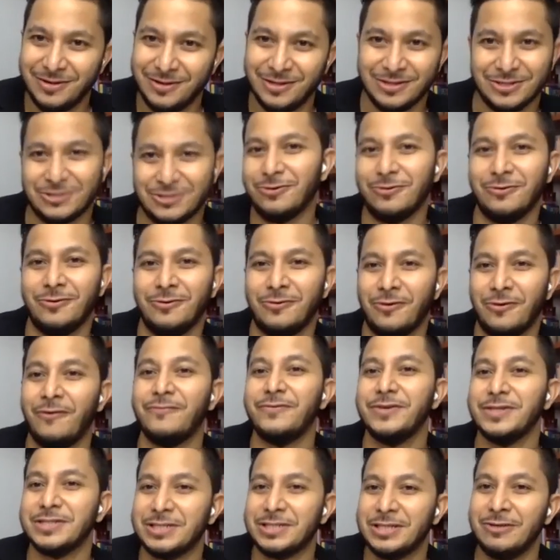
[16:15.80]
So
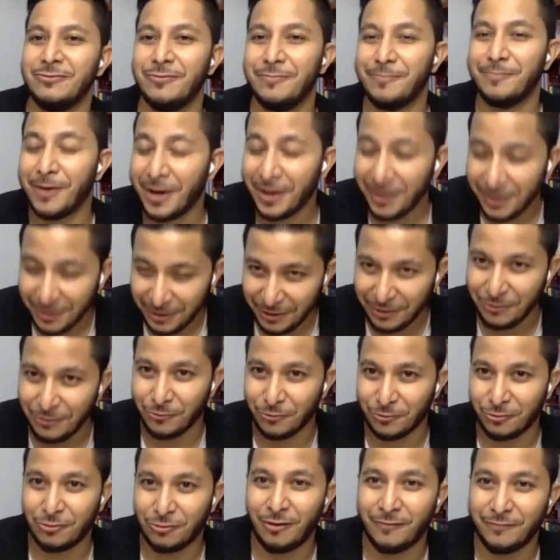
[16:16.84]
obviously we buy new.
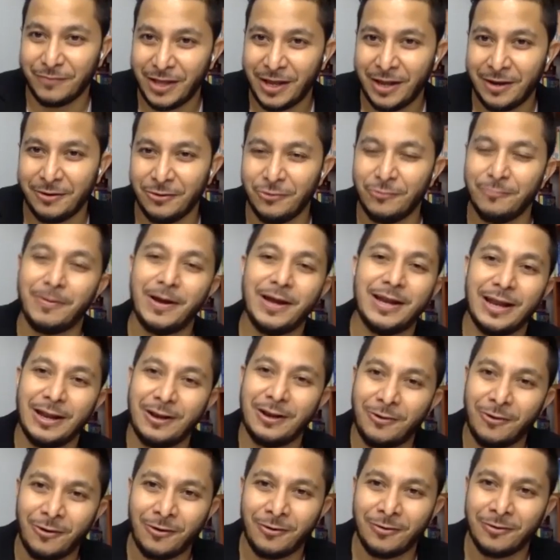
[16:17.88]
On top of that, you buy
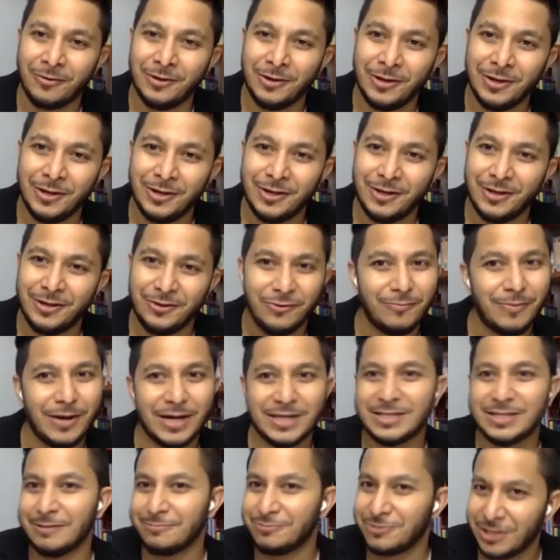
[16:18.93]
Lelong, you buy
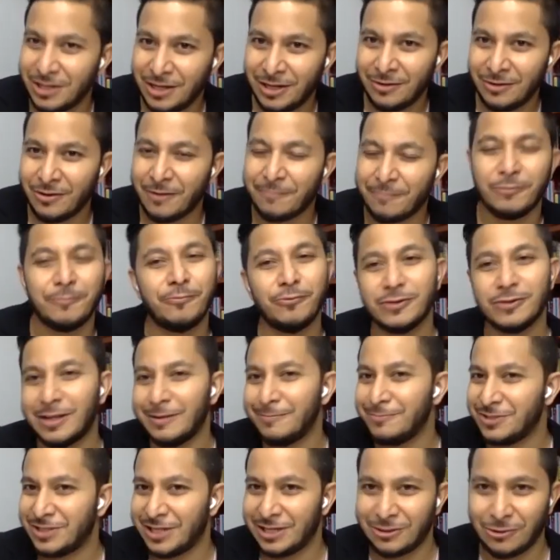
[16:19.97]
sub-sale, you have to put
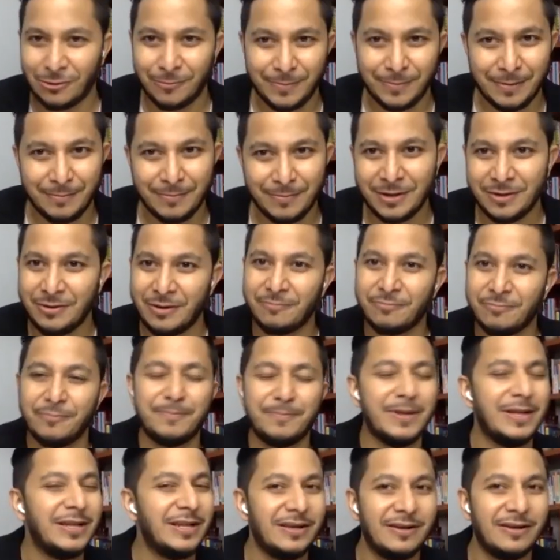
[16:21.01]
10% down payment, you have to
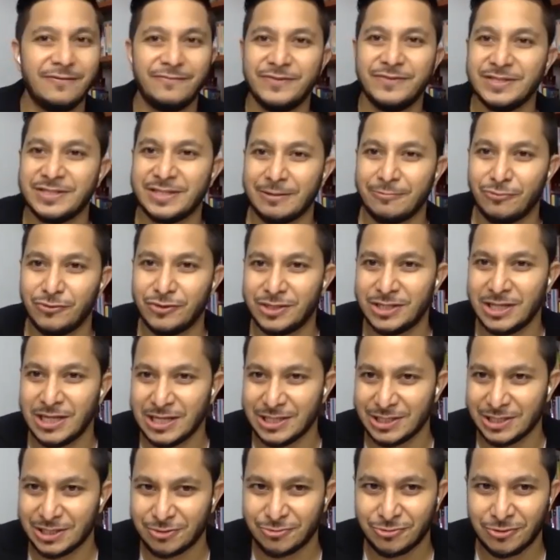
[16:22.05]
pay legal fees,
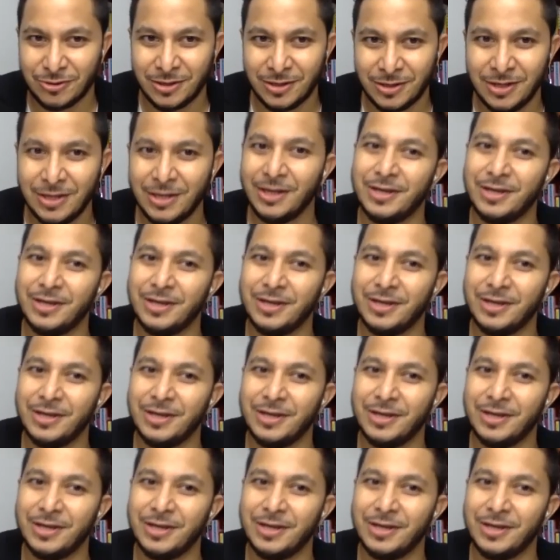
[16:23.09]
etc.